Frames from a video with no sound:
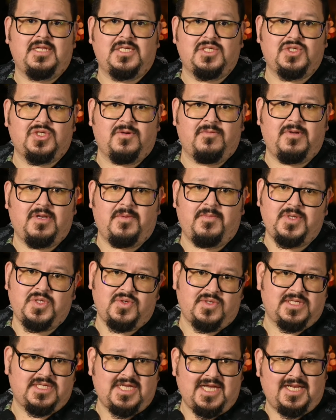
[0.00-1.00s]
distributed
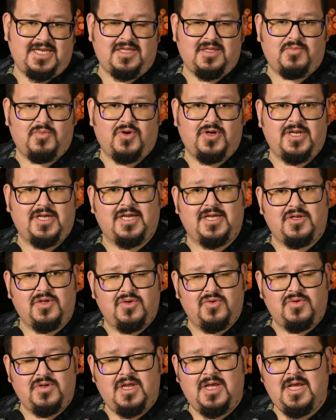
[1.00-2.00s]
between ten in the morning and
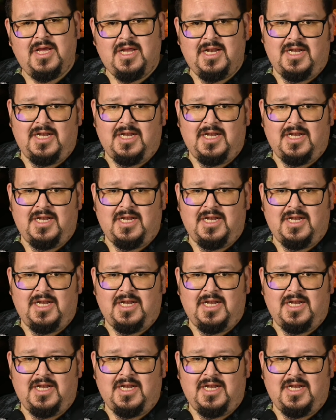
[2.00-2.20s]
noon.